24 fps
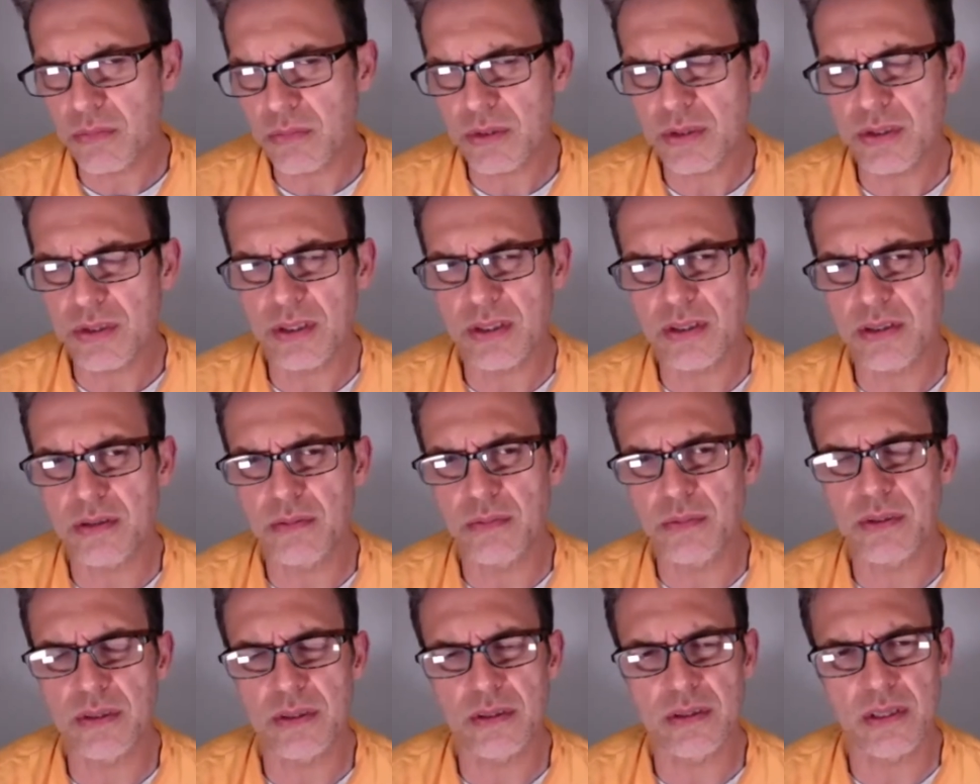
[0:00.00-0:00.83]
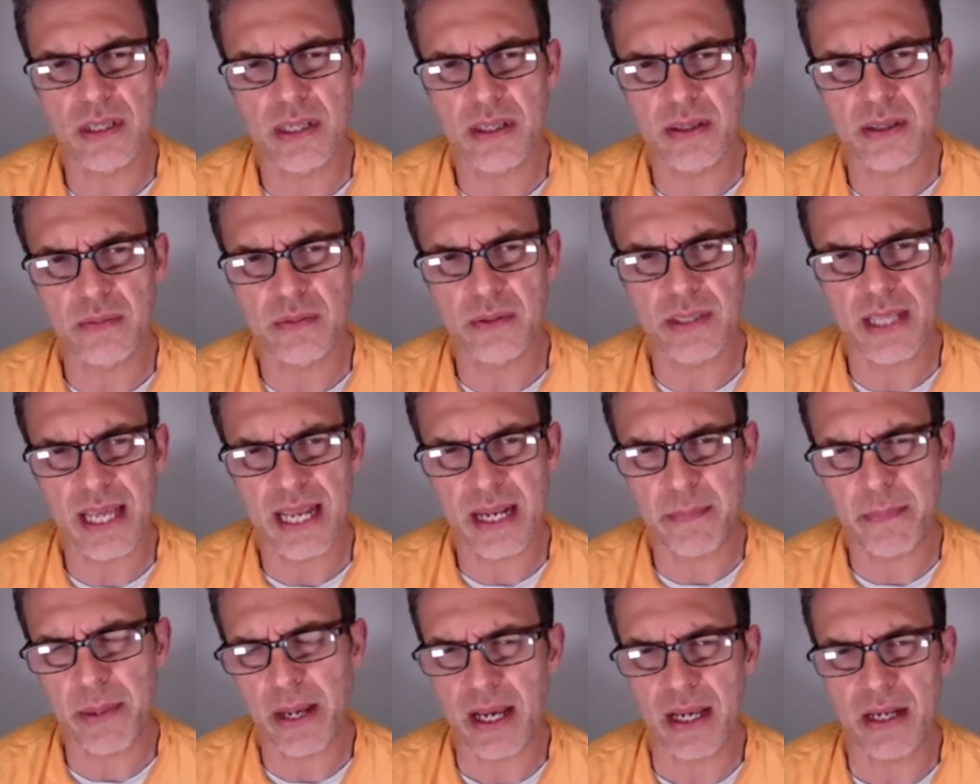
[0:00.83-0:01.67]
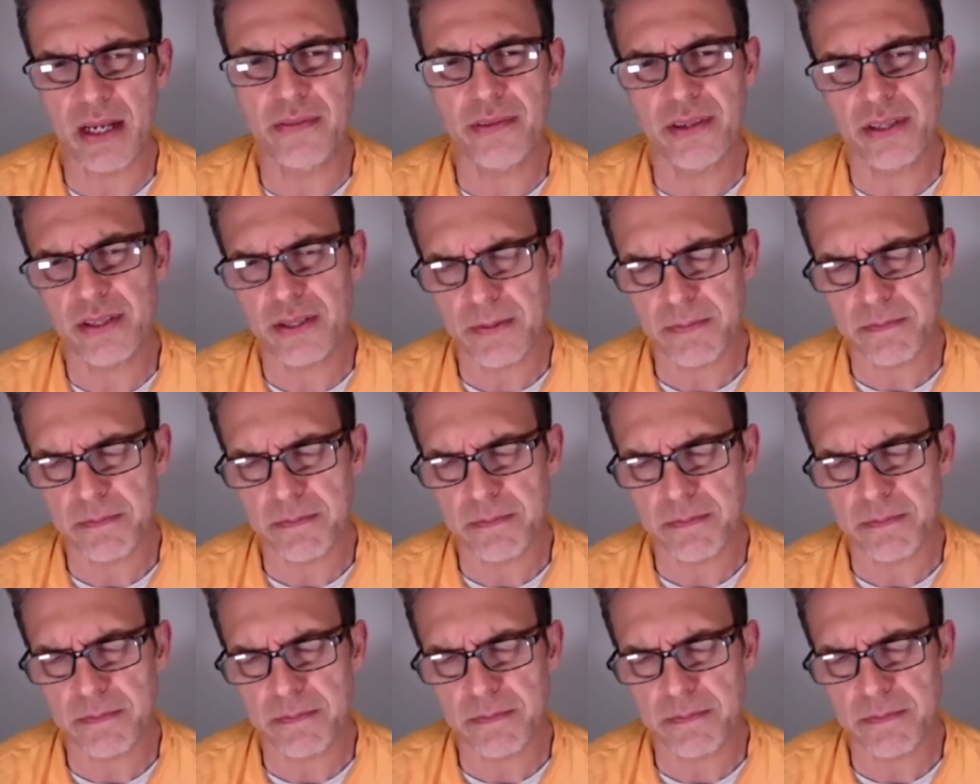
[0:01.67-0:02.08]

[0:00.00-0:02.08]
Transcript: Was that a part of it?